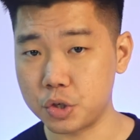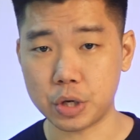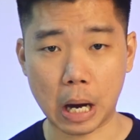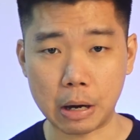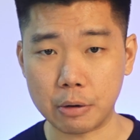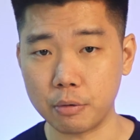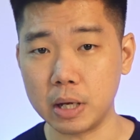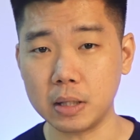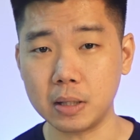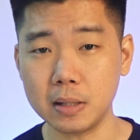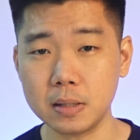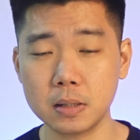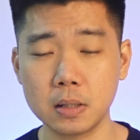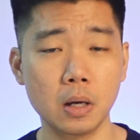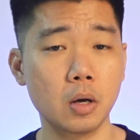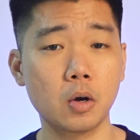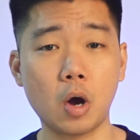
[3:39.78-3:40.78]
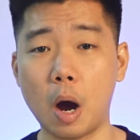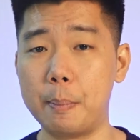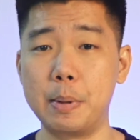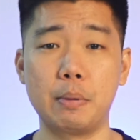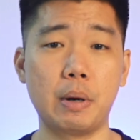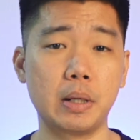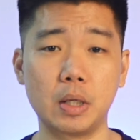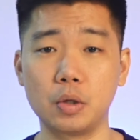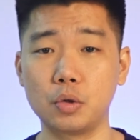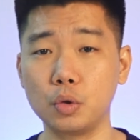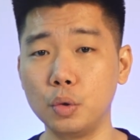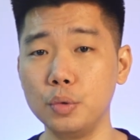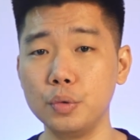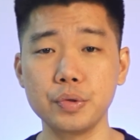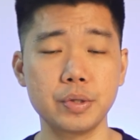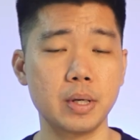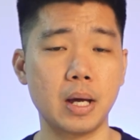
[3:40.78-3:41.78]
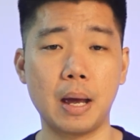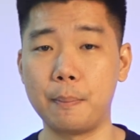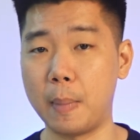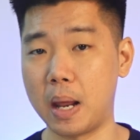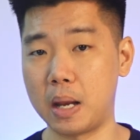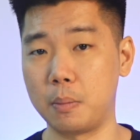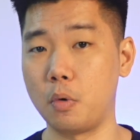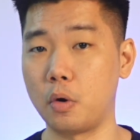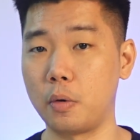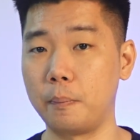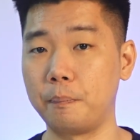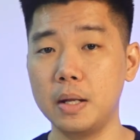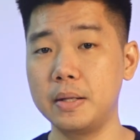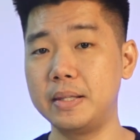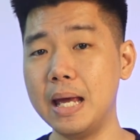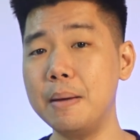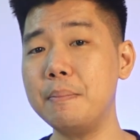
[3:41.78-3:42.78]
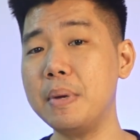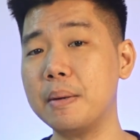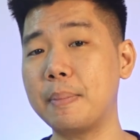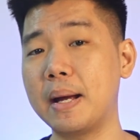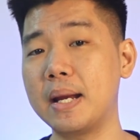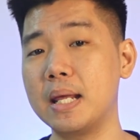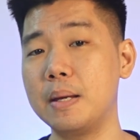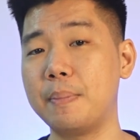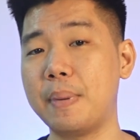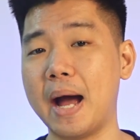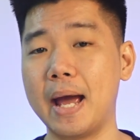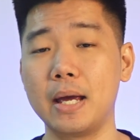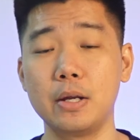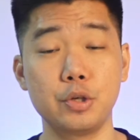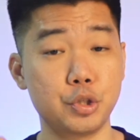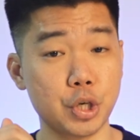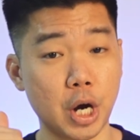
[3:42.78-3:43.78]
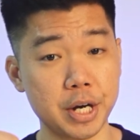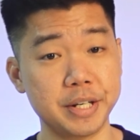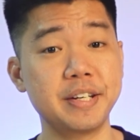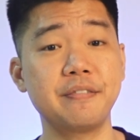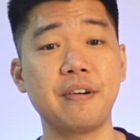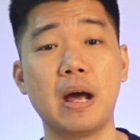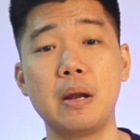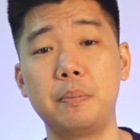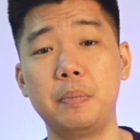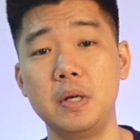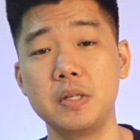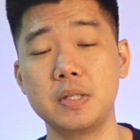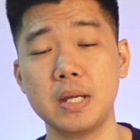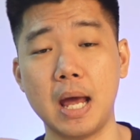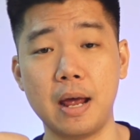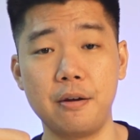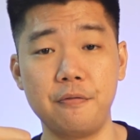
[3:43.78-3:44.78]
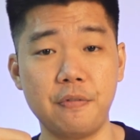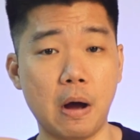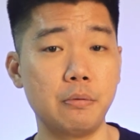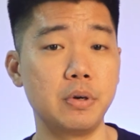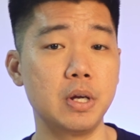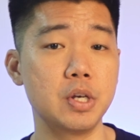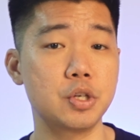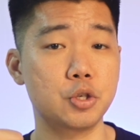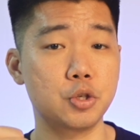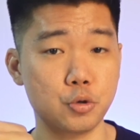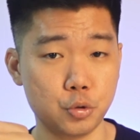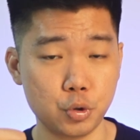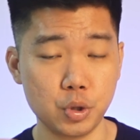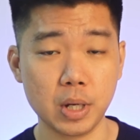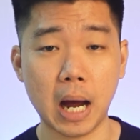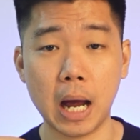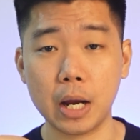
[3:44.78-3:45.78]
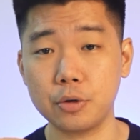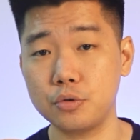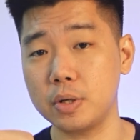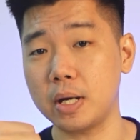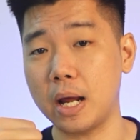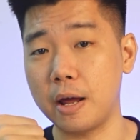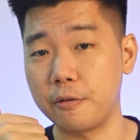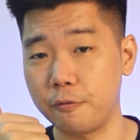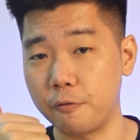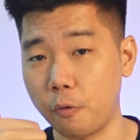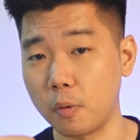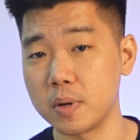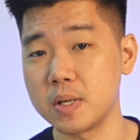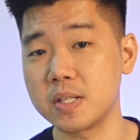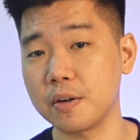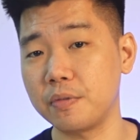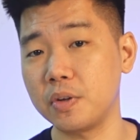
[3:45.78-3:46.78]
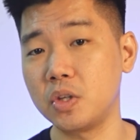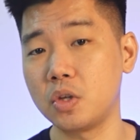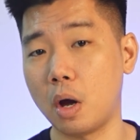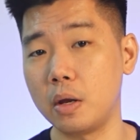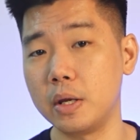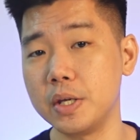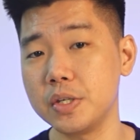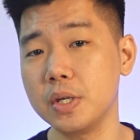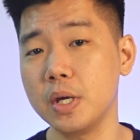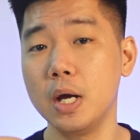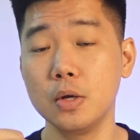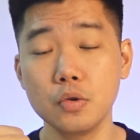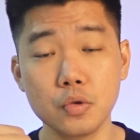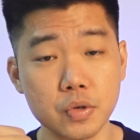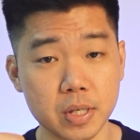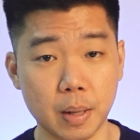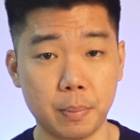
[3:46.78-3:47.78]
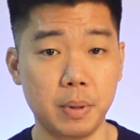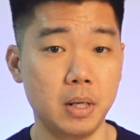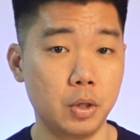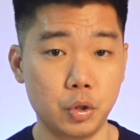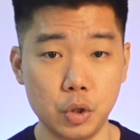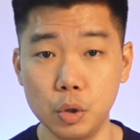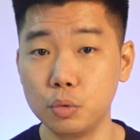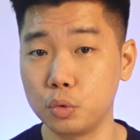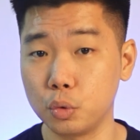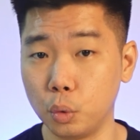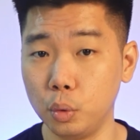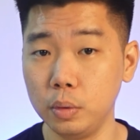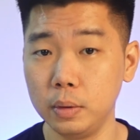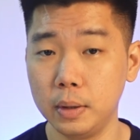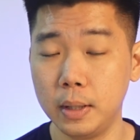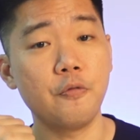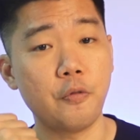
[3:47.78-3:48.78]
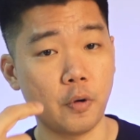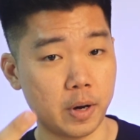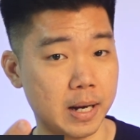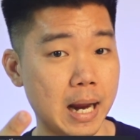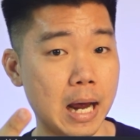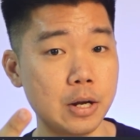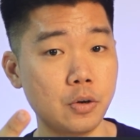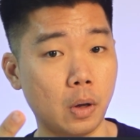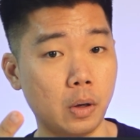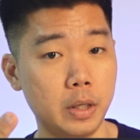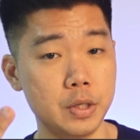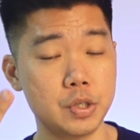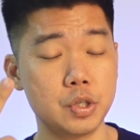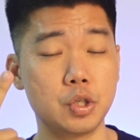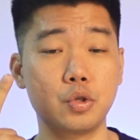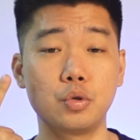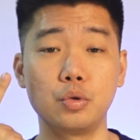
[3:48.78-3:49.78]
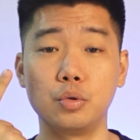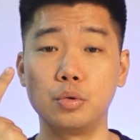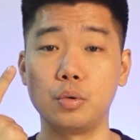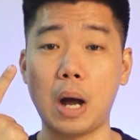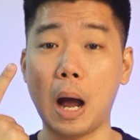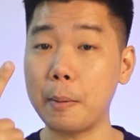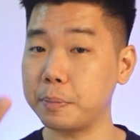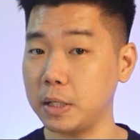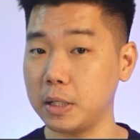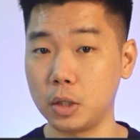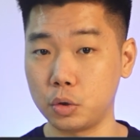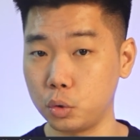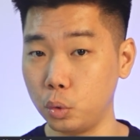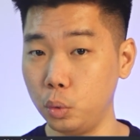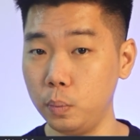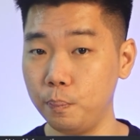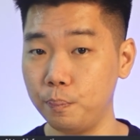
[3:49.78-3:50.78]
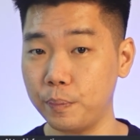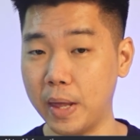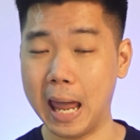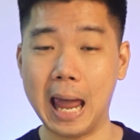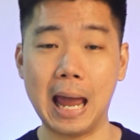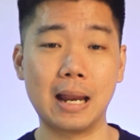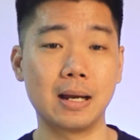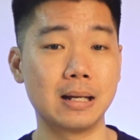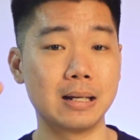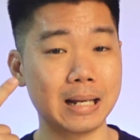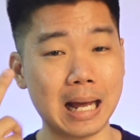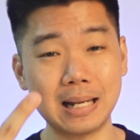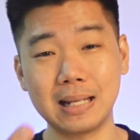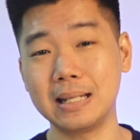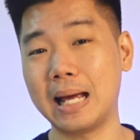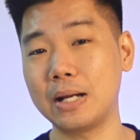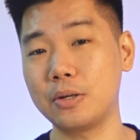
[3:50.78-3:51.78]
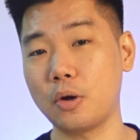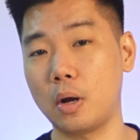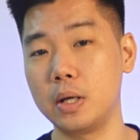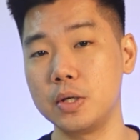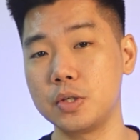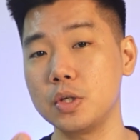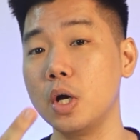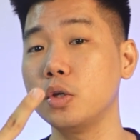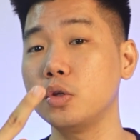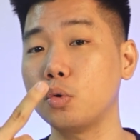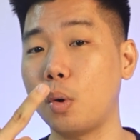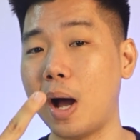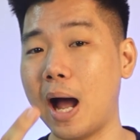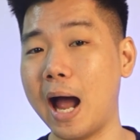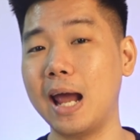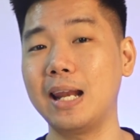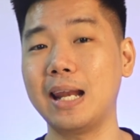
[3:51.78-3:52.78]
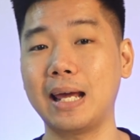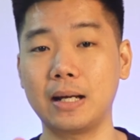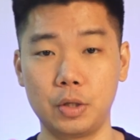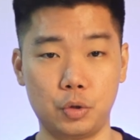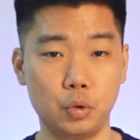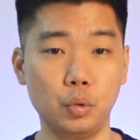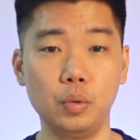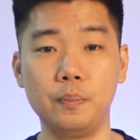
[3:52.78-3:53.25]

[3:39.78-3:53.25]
generators, copywriting tools, and many more. They make money by charging developers and founders $347 to submit a new tool, $49 to update the tool, and $99 to highlight a tool,